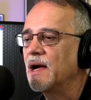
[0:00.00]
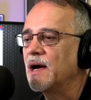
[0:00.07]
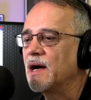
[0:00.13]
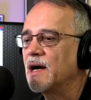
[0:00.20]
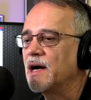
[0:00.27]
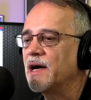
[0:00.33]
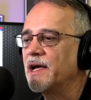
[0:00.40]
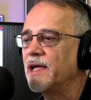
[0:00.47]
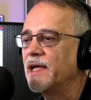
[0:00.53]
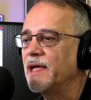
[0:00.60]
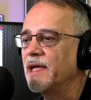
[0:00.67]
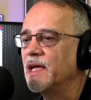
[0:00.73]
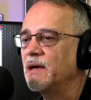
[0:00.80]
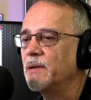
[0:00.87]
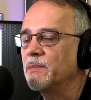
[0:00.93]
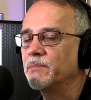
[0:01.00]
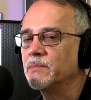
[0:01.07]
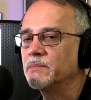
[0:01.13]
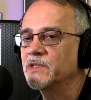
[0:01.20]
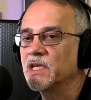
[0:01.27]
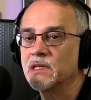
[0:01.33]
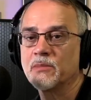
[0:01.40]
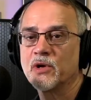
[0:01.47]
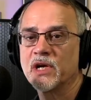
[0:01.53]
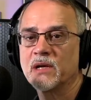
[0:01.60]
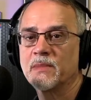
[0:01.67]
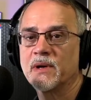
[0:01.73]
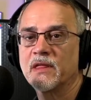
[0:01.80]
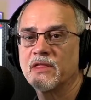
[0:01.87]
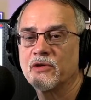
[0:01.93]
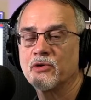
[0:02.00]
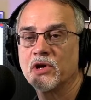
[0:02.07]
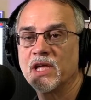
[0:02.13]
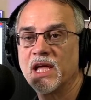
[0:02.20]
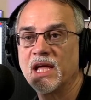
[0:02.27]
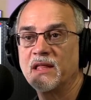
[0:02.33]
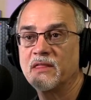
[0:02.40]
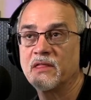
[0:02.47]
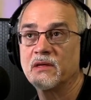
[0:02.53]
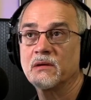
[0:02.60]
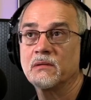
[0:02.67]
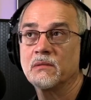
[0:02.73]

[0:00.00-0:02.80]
I am celebrating my 38th